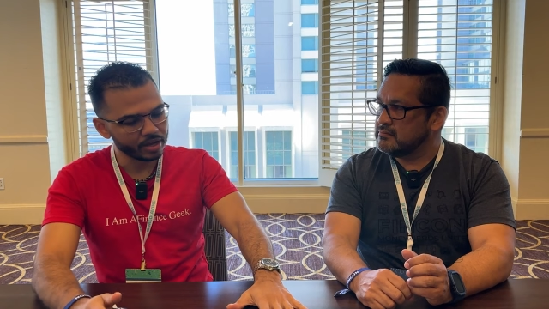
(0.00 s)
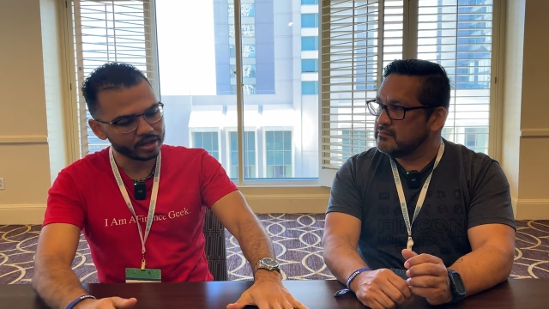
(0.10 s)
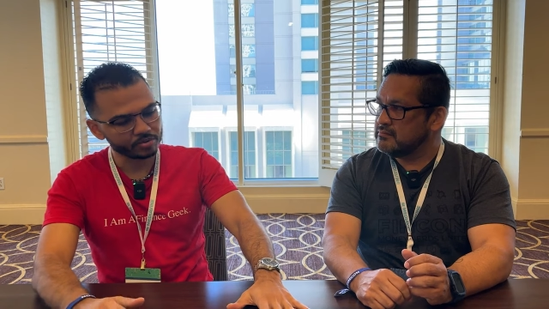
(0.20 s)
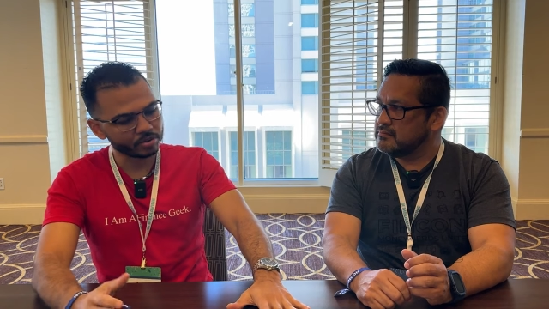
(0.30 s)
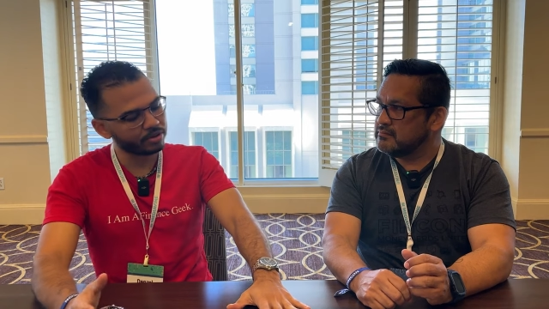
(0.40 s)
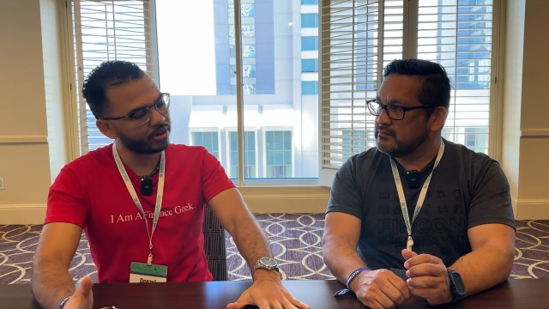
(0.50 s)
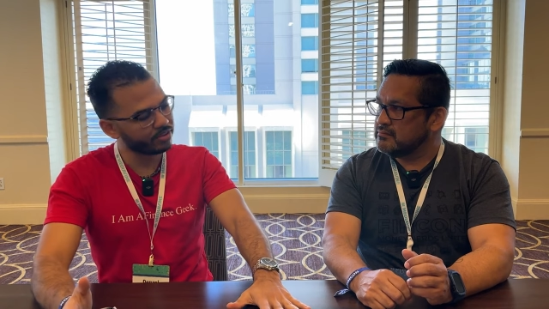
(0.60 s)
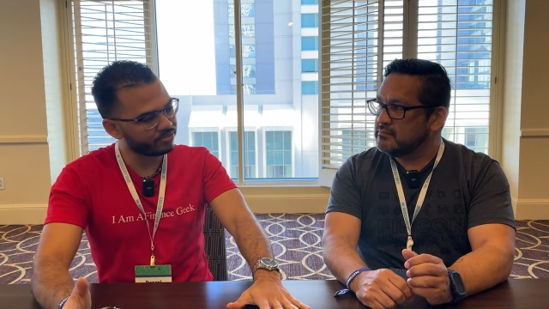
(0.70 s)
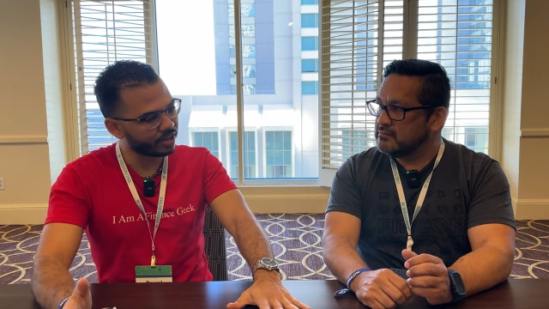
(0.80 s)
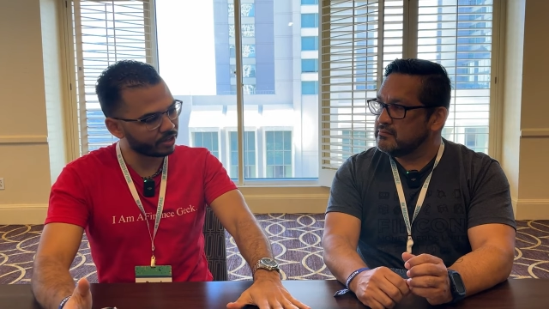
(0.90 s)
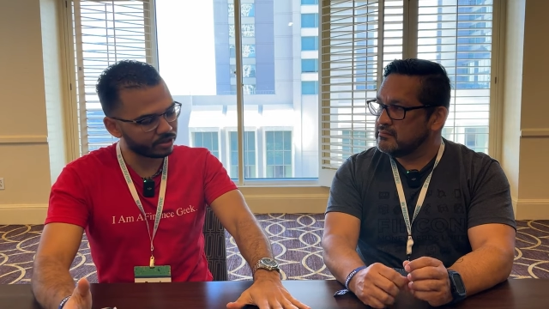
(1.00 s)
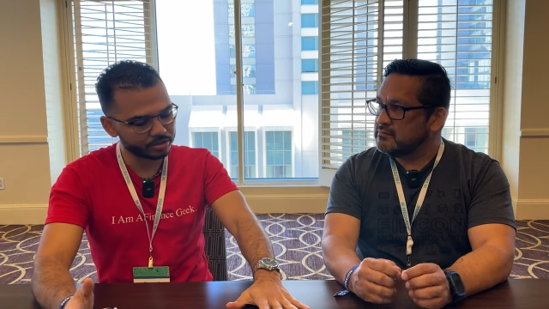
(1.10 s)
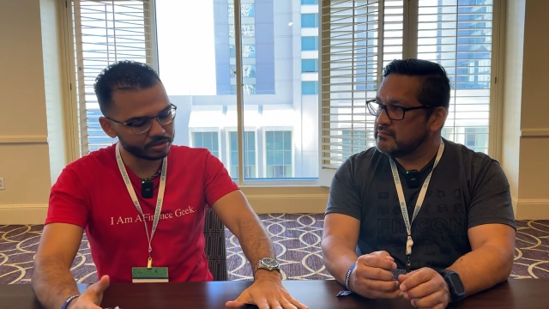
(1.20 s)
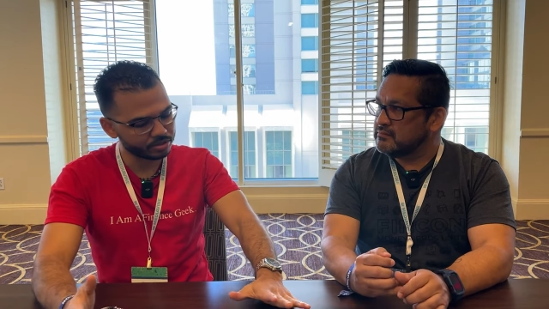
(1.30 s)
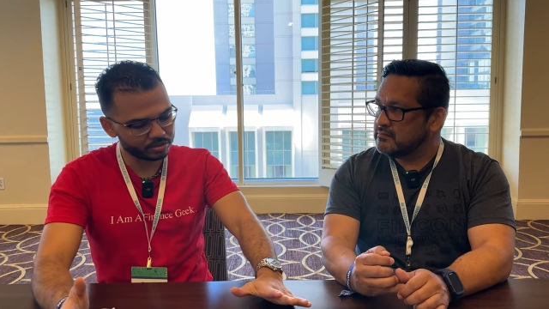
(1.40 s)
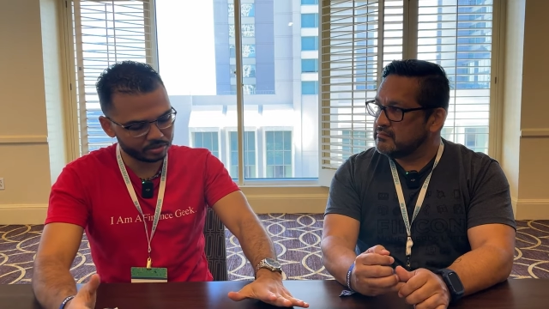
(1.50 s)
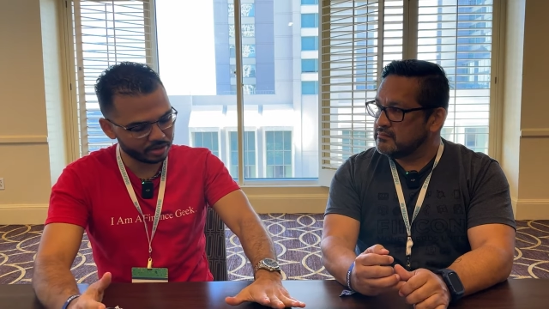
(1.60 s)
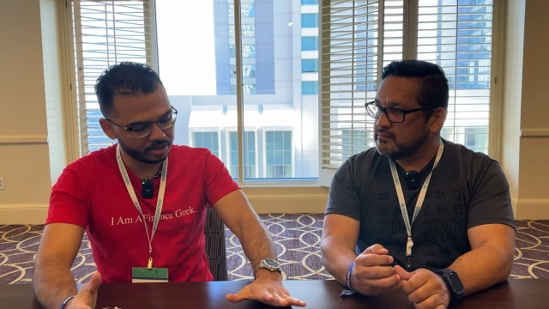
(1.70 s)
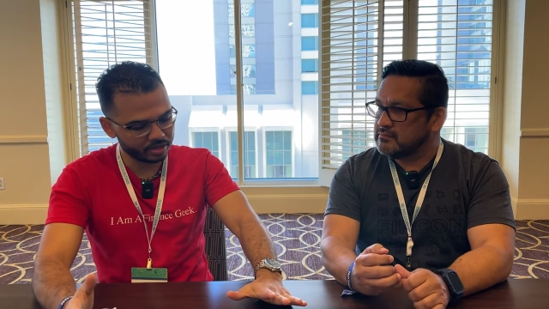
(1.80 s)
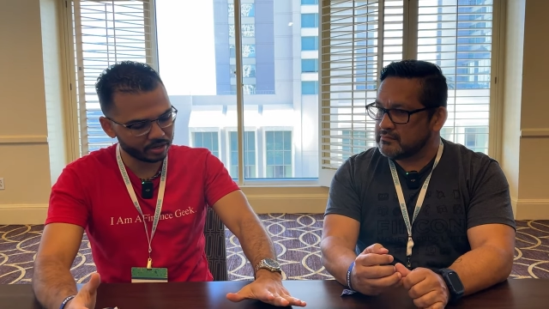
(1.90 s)
Speaker 1: Were there any failures or
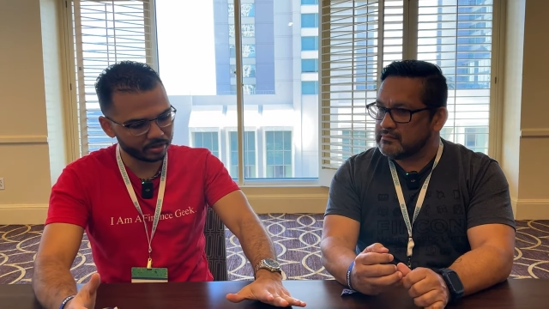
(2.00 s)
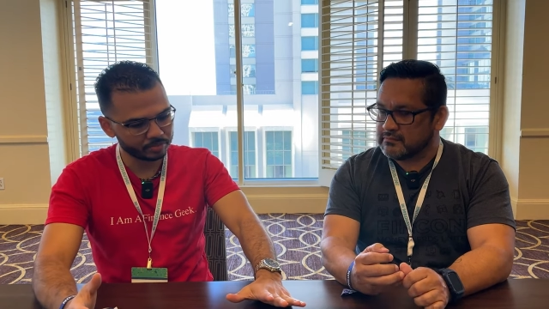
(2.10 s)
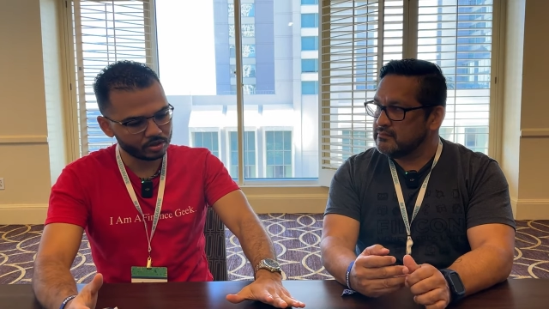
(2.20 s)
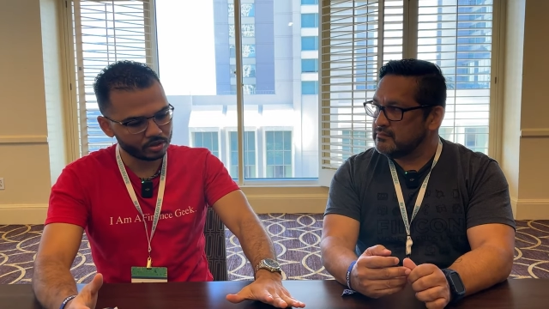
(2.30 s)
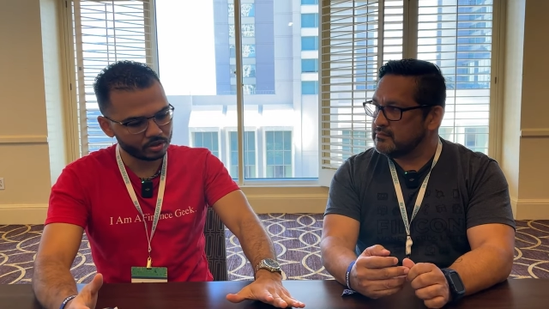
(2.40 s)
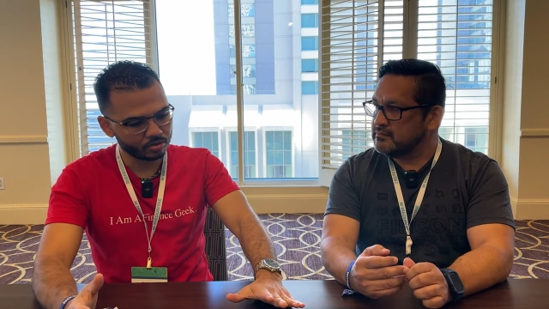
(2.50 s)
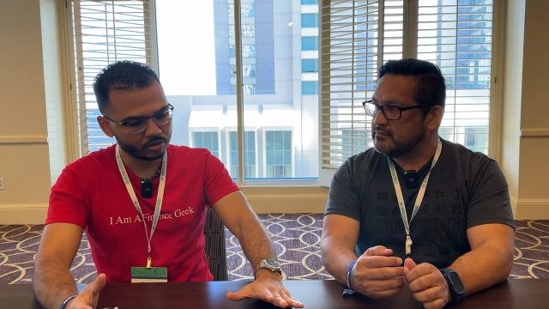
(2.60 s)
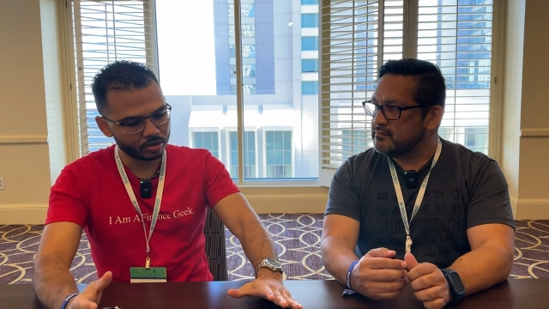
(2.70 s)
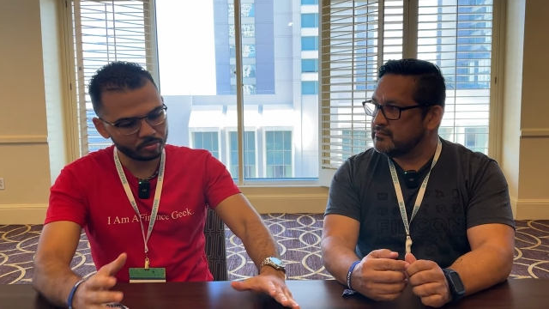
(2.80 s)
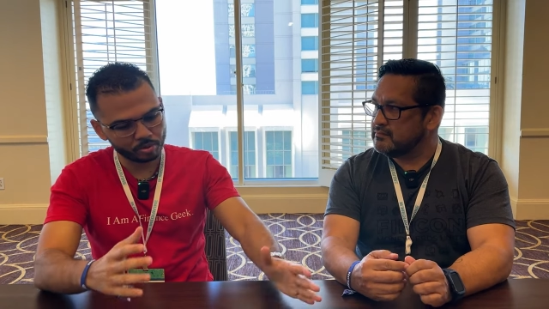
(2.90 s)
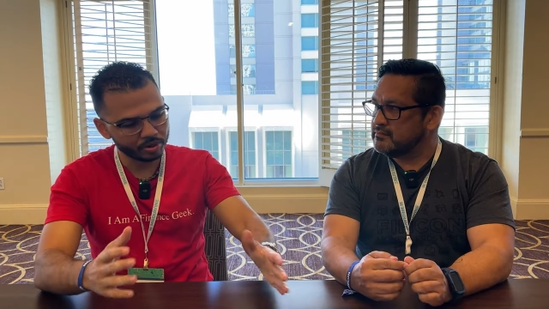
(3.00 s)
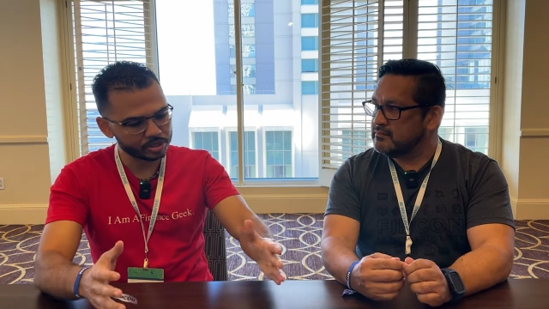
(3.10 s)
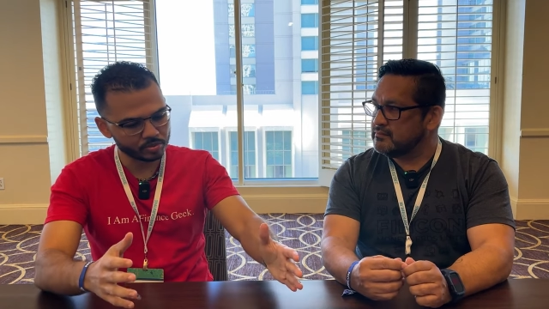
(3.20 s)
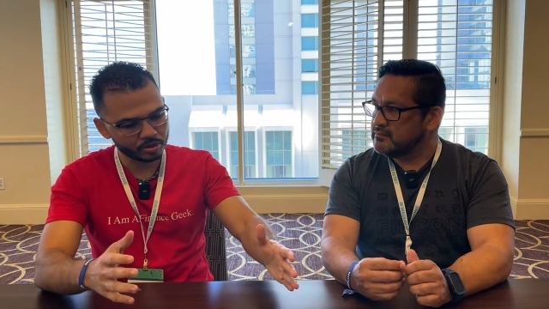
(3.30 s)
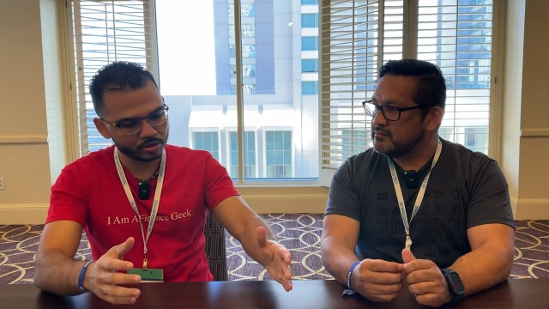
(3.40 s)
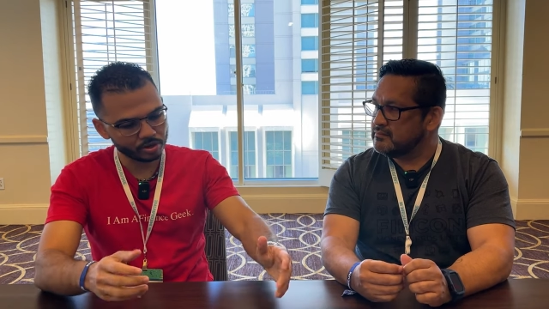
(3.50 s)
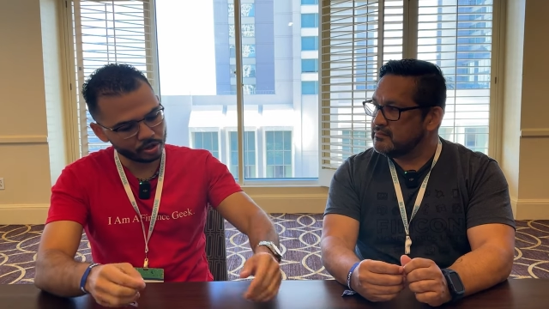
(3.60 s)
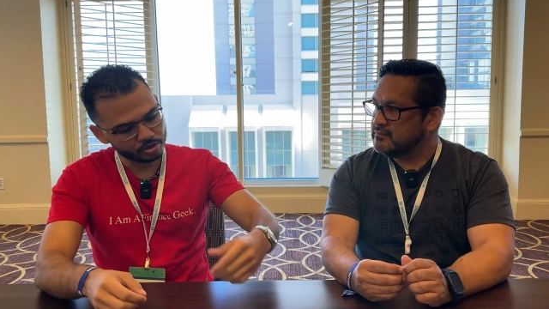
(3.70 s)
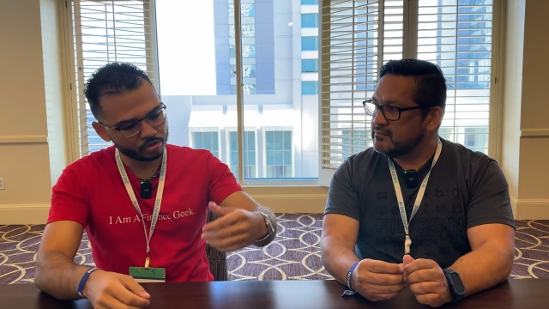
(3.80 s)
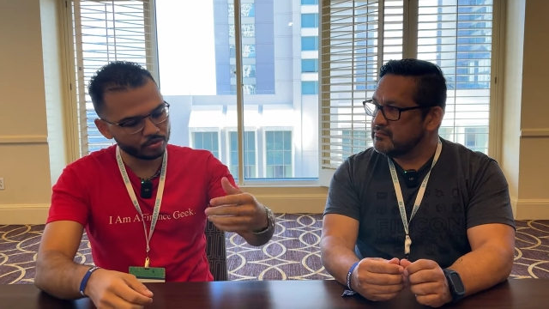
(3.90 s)
any points where
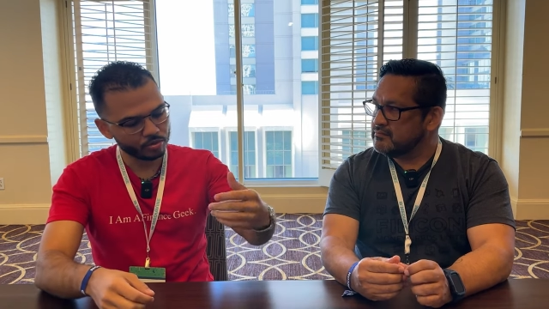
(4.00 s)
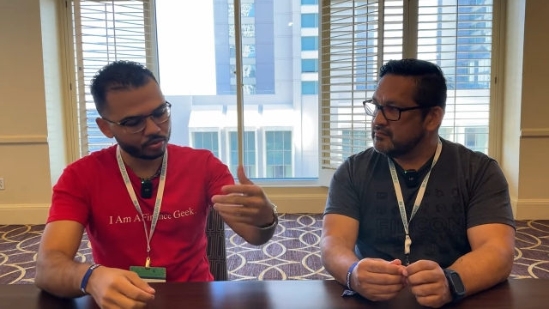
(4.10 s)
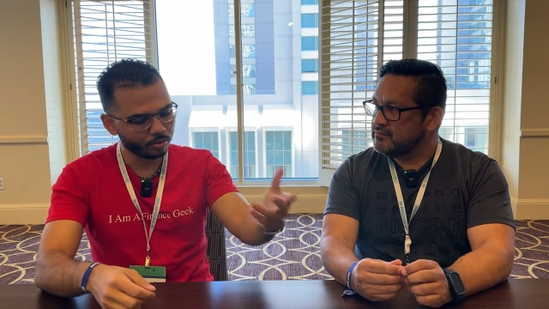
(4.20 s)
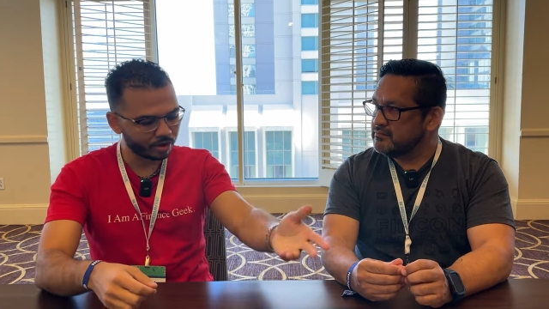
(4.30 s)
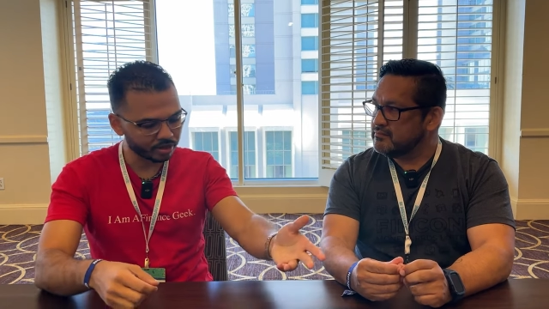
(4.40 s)
you weren't